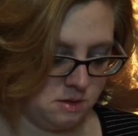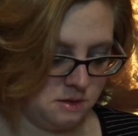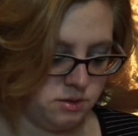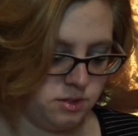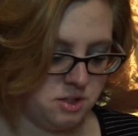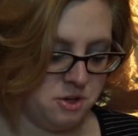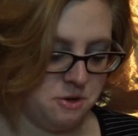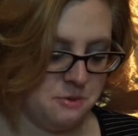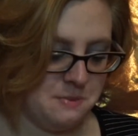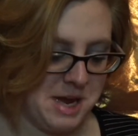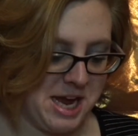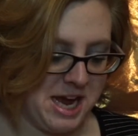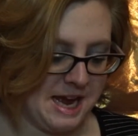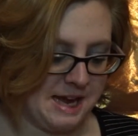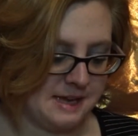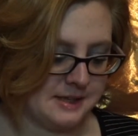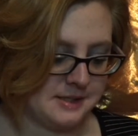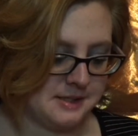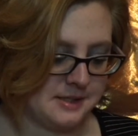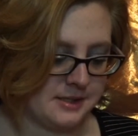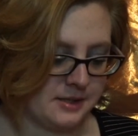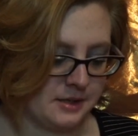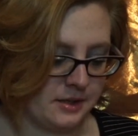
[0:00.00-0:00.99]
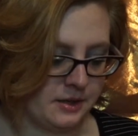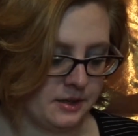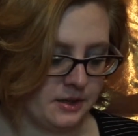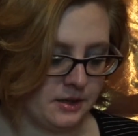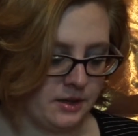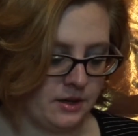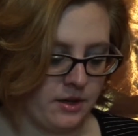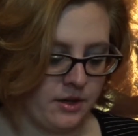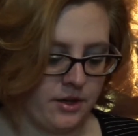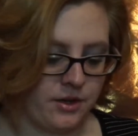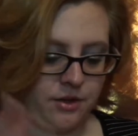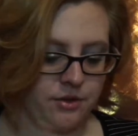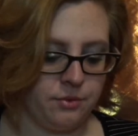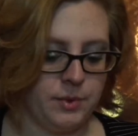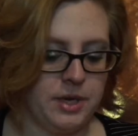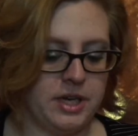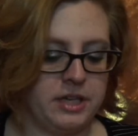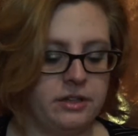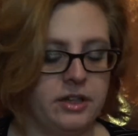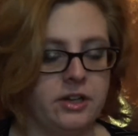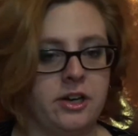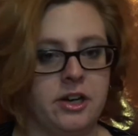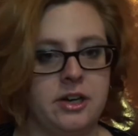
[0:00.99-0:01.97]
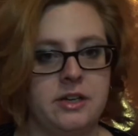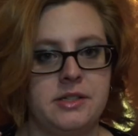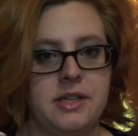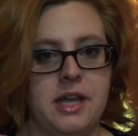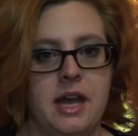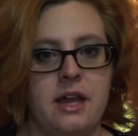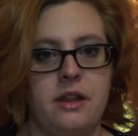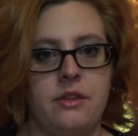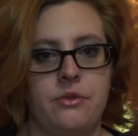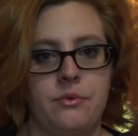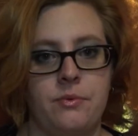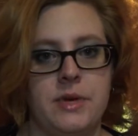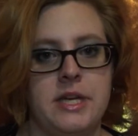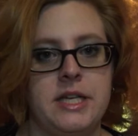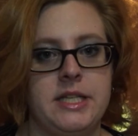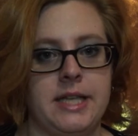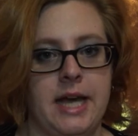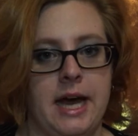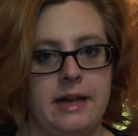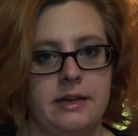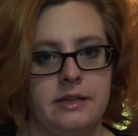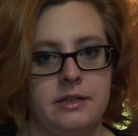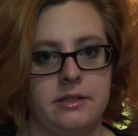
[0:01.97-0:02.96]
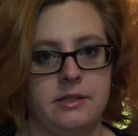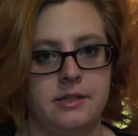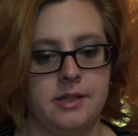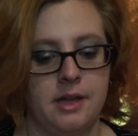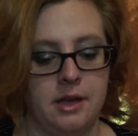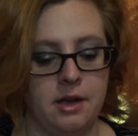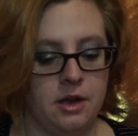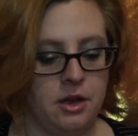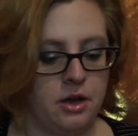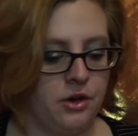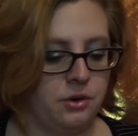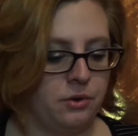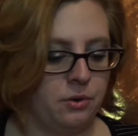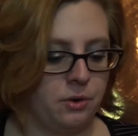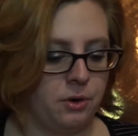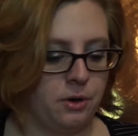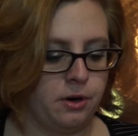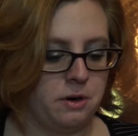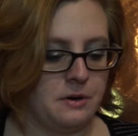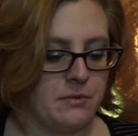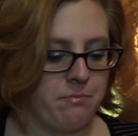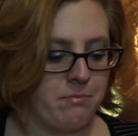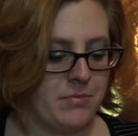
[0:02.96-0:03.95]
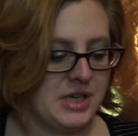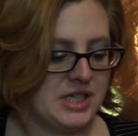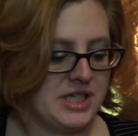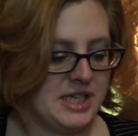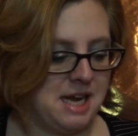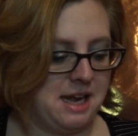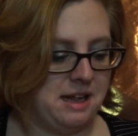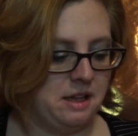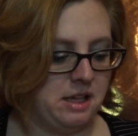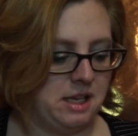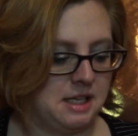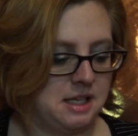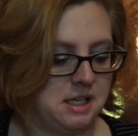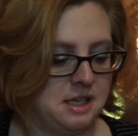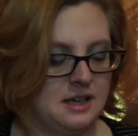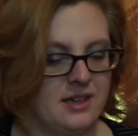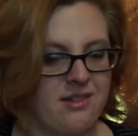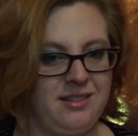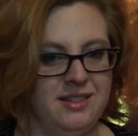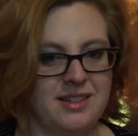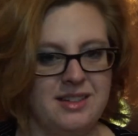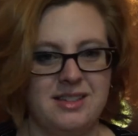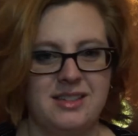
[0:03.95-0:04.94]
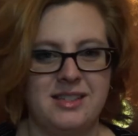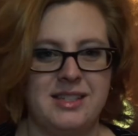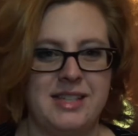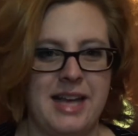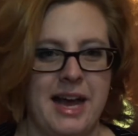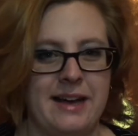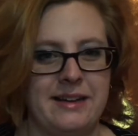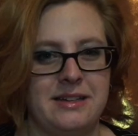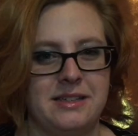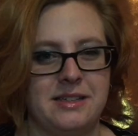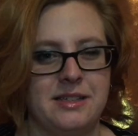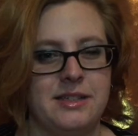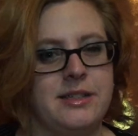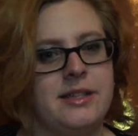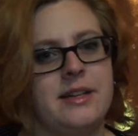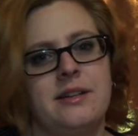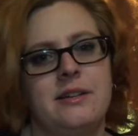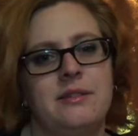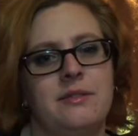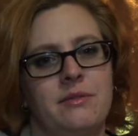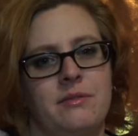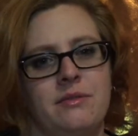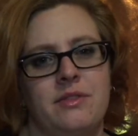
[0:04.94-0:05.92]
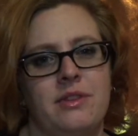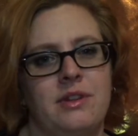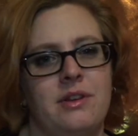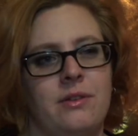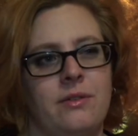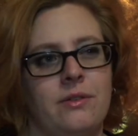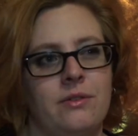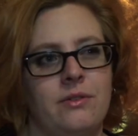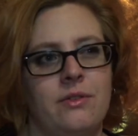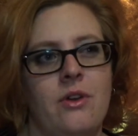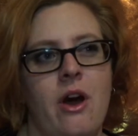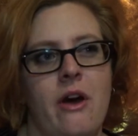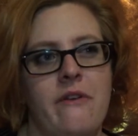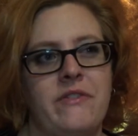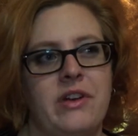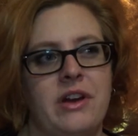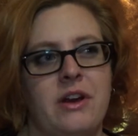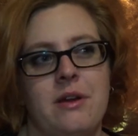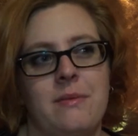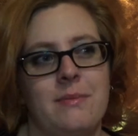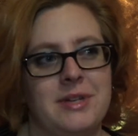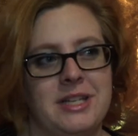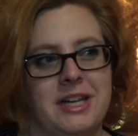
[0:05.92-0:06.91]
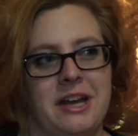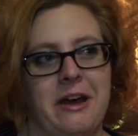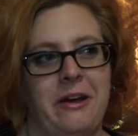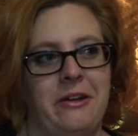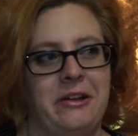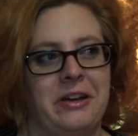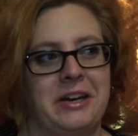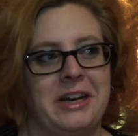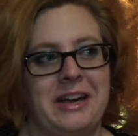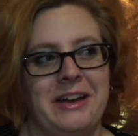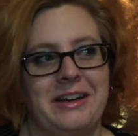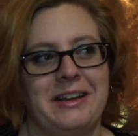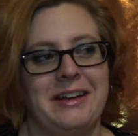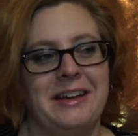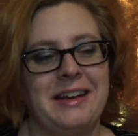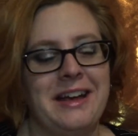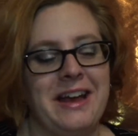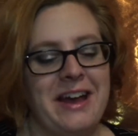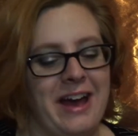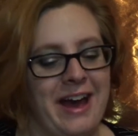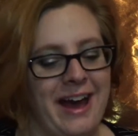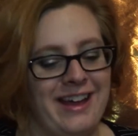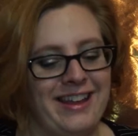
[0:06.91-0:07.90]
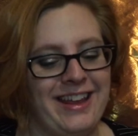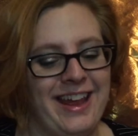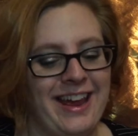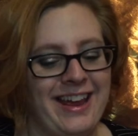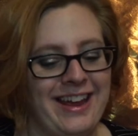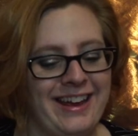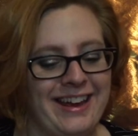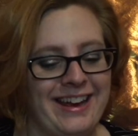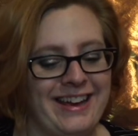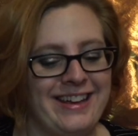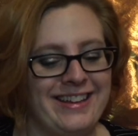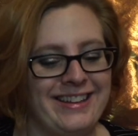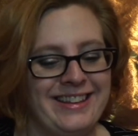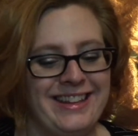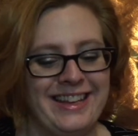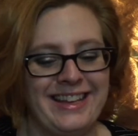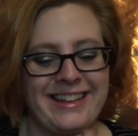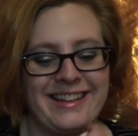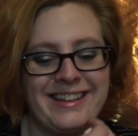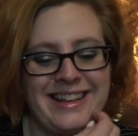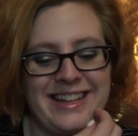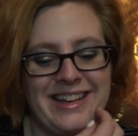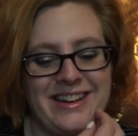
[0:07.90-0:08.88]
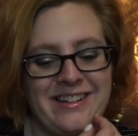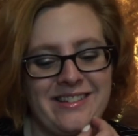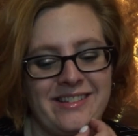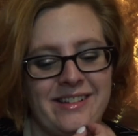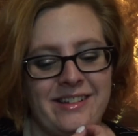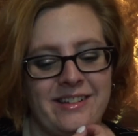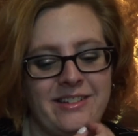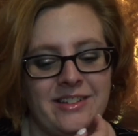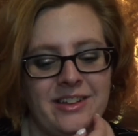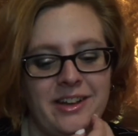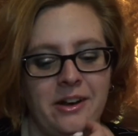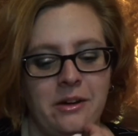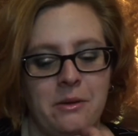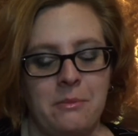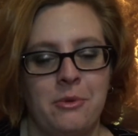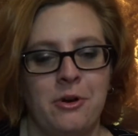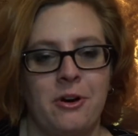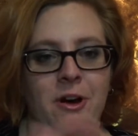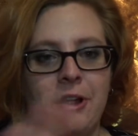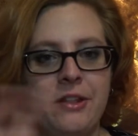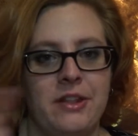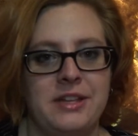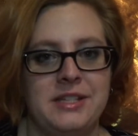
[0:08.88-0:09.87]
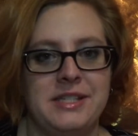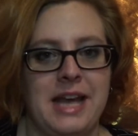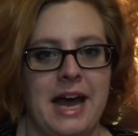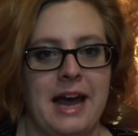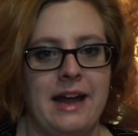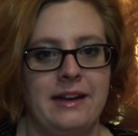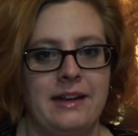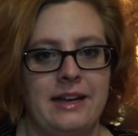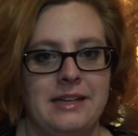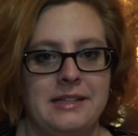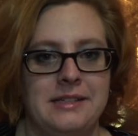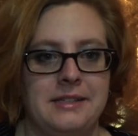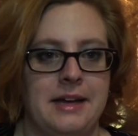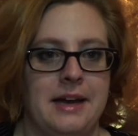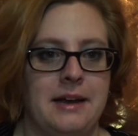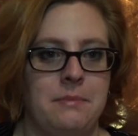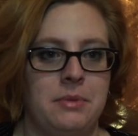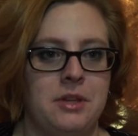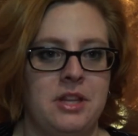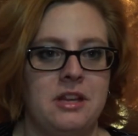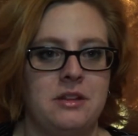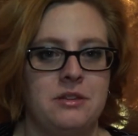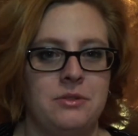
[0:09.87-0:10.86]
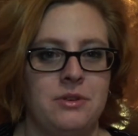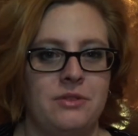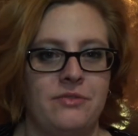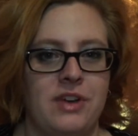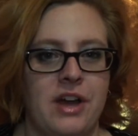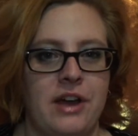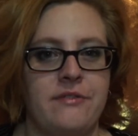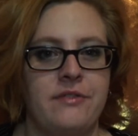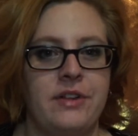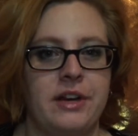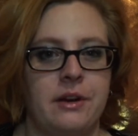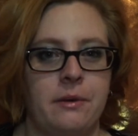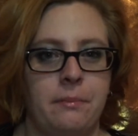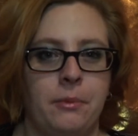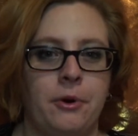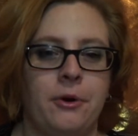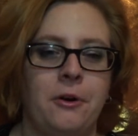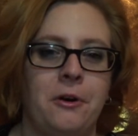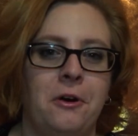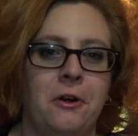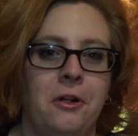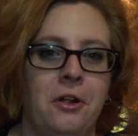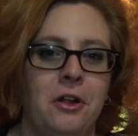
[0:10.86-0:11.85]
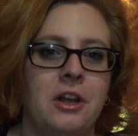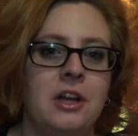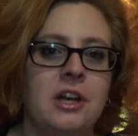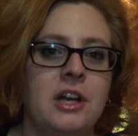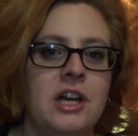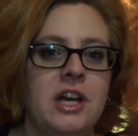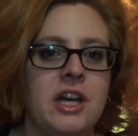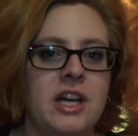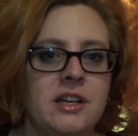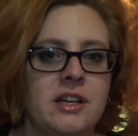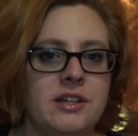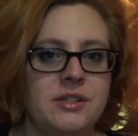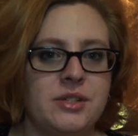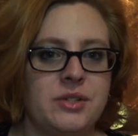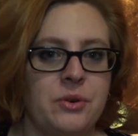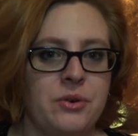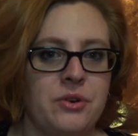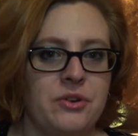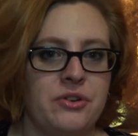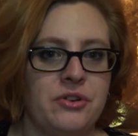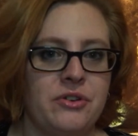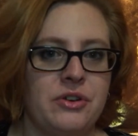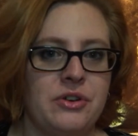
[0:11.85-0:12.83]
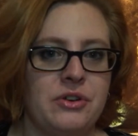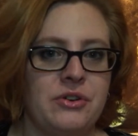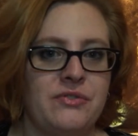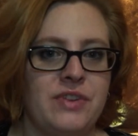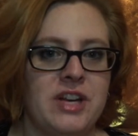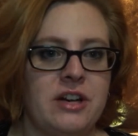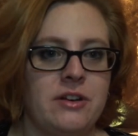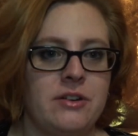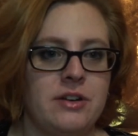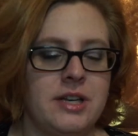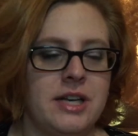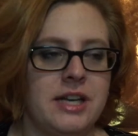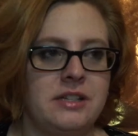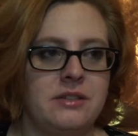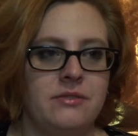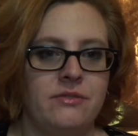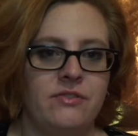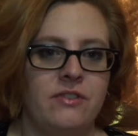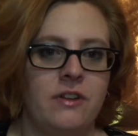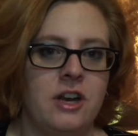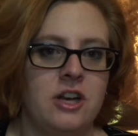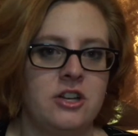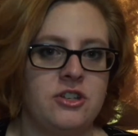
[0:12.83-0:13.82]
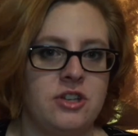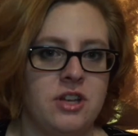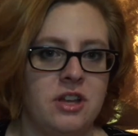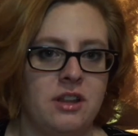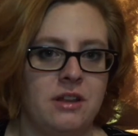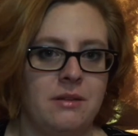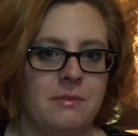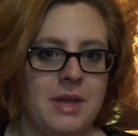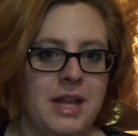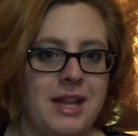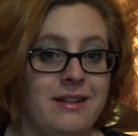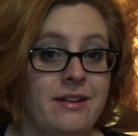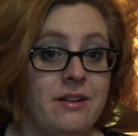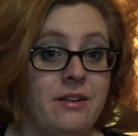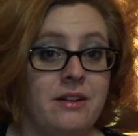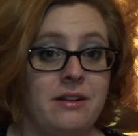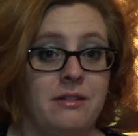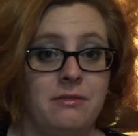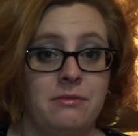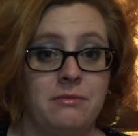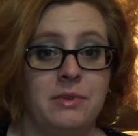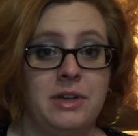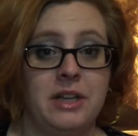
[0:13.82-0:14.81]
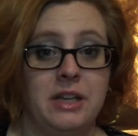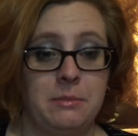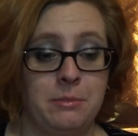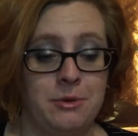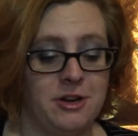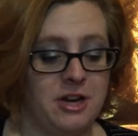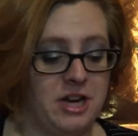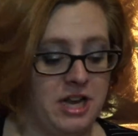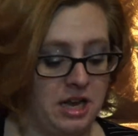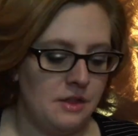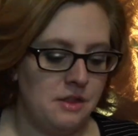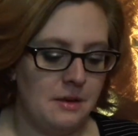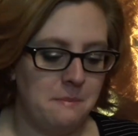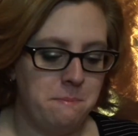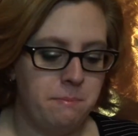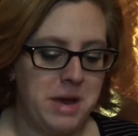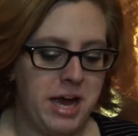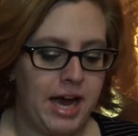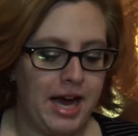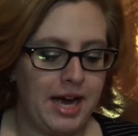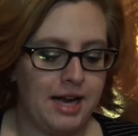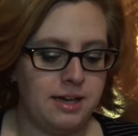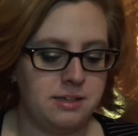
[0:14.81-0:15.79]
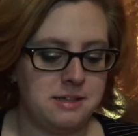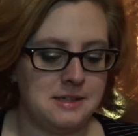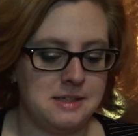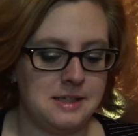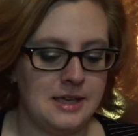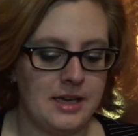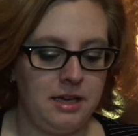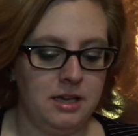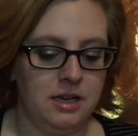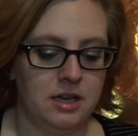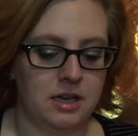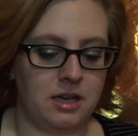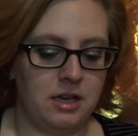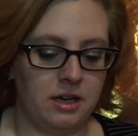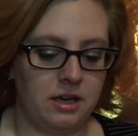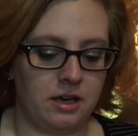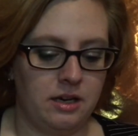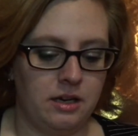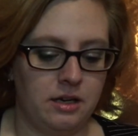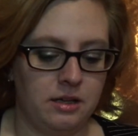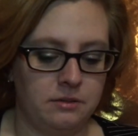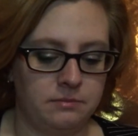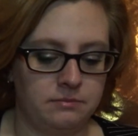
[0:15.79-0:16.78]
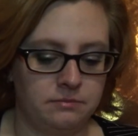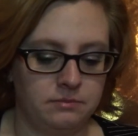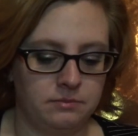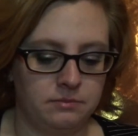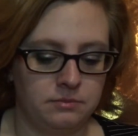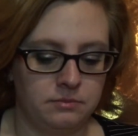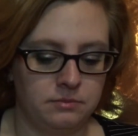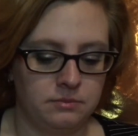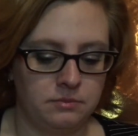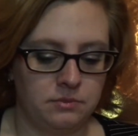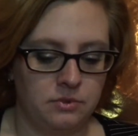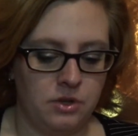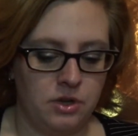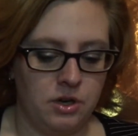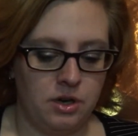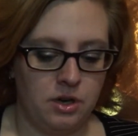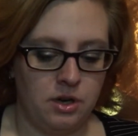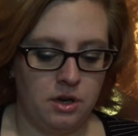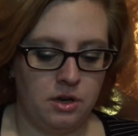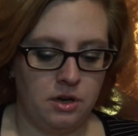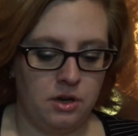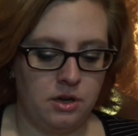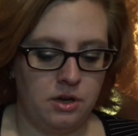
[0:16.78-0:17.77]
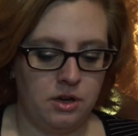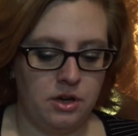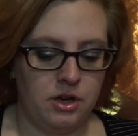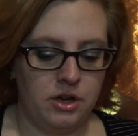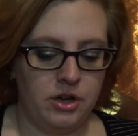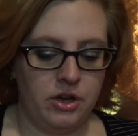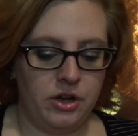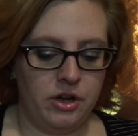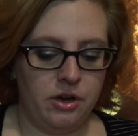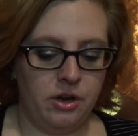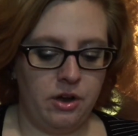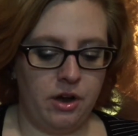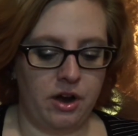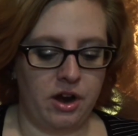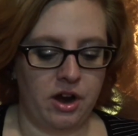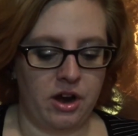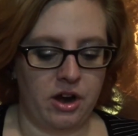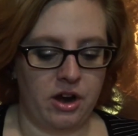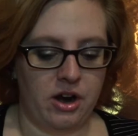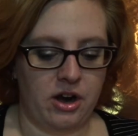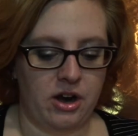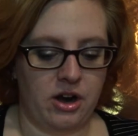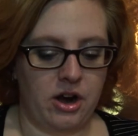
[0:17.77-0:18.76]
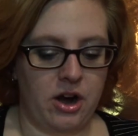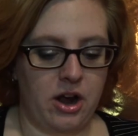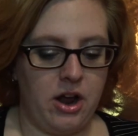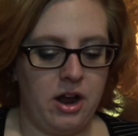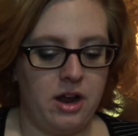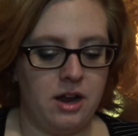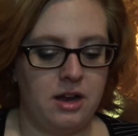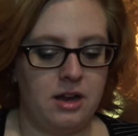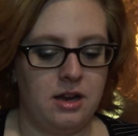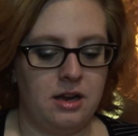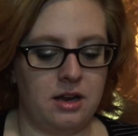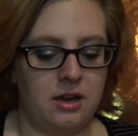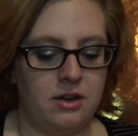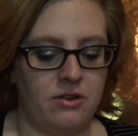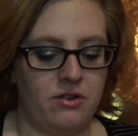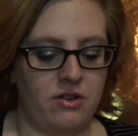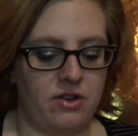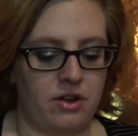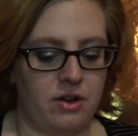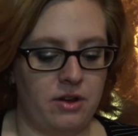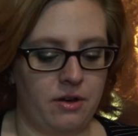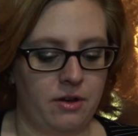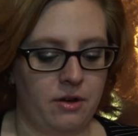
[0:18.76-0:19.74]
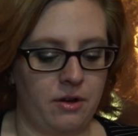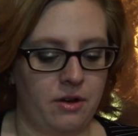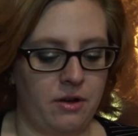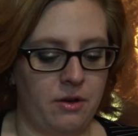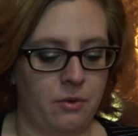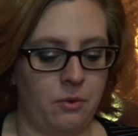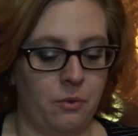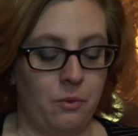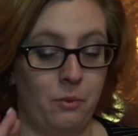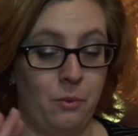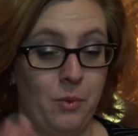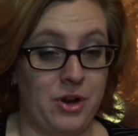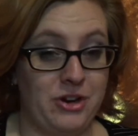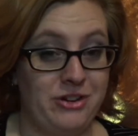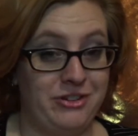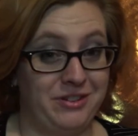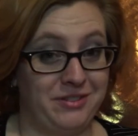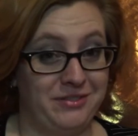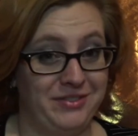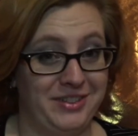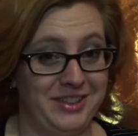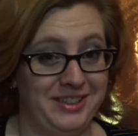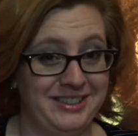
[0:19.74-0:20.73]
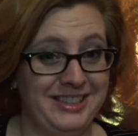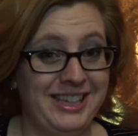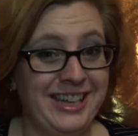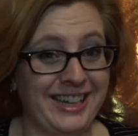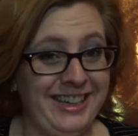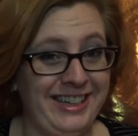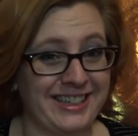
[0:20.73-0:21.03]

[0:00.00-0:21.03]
2 mattes, 3 glitters, and 3 satins, or metallic satins. They're not very metallic. I think they're a little more on the satiny side, but they do have kind of like a pearl sort of iridescent finish to them, and they're really pretty. The mattes in here are wonderful.